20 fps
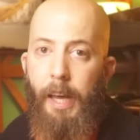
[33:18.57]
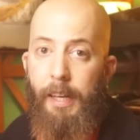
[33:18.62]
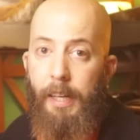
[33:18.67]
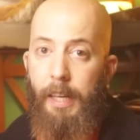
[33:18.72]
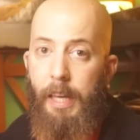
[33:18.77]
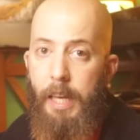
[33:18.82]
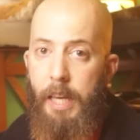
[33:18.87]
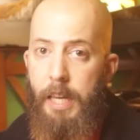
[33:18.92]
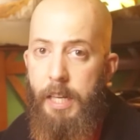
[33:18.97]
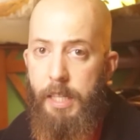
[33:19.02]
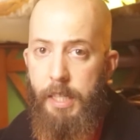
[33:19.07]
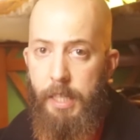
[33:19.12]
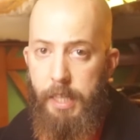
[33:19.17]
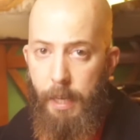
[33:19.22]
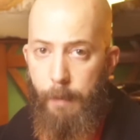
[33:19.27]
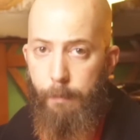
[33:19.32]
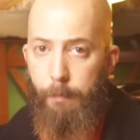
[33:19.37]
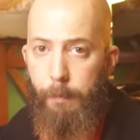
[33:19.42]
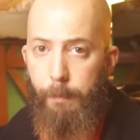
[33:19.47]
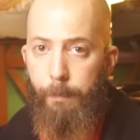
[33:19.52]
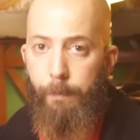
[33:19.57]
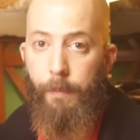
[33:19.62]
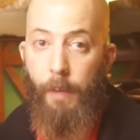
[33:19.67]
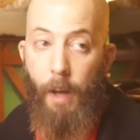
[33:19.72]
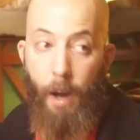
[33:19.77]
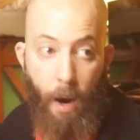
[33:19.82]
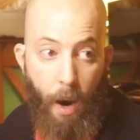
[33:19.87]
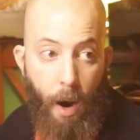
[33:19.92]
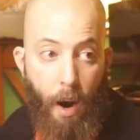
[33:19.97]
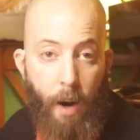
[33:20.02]
and Islam
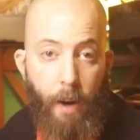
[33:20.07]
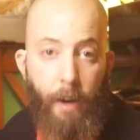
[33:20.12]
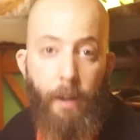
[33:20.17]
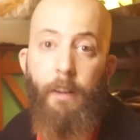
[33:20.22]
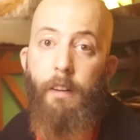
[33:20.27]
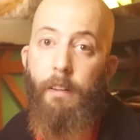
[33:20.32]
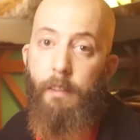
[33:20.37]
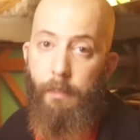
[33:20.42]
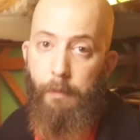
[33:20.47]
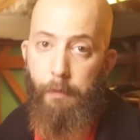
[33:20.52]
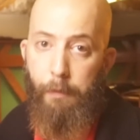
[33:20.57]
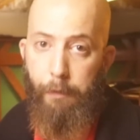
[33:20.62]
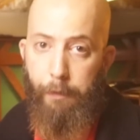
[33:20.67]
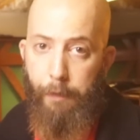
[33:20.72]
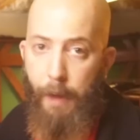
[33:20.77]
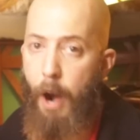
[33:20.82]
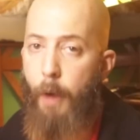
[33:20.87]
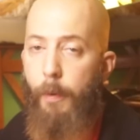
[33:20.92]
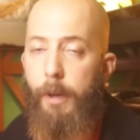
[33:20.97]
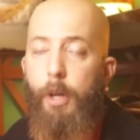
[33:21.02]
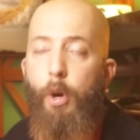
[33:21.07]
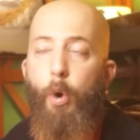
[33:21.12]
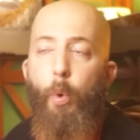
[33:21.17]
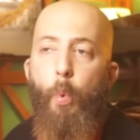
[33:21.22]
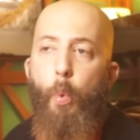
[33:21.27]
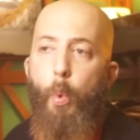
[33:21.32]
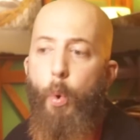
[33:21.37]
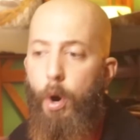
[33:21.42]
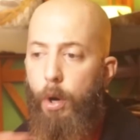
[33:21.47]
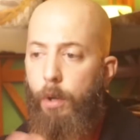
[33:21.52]
are very
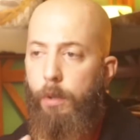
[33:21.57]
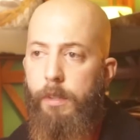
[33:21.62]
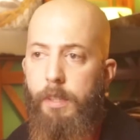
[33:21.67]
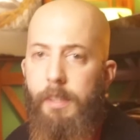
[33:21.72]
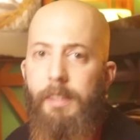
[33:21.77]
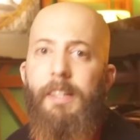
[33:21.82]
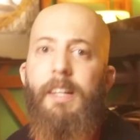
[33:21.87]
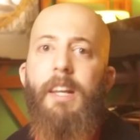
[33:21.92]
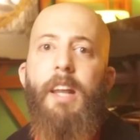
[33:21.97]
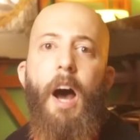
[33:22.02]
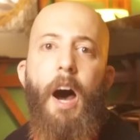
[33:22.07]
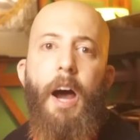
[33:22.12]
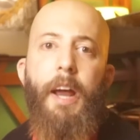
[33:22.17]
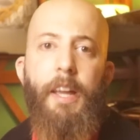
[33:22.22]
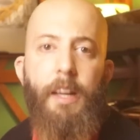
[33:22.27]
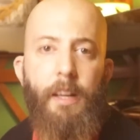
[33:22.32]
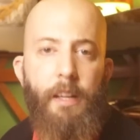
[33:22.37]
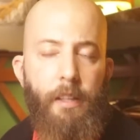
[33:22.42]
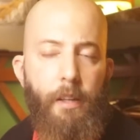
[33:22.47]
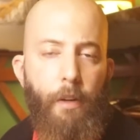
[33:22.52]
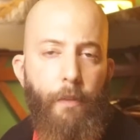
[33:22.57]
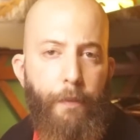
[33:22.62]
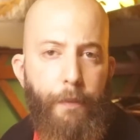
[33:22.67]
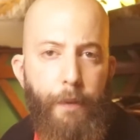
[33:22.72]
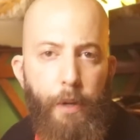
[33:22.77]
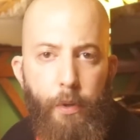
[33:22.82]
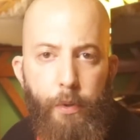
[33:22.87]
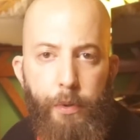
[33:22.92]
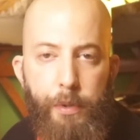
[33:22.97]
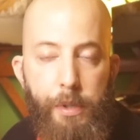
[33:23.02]
world-denying
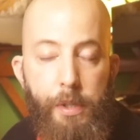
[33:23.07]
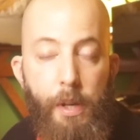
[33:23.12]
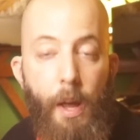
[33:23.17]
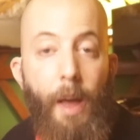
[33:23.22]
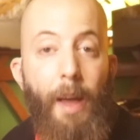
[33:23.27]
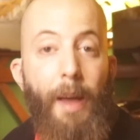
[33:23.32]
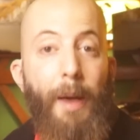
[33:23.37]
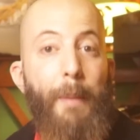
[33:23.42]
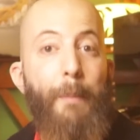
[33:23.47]
views,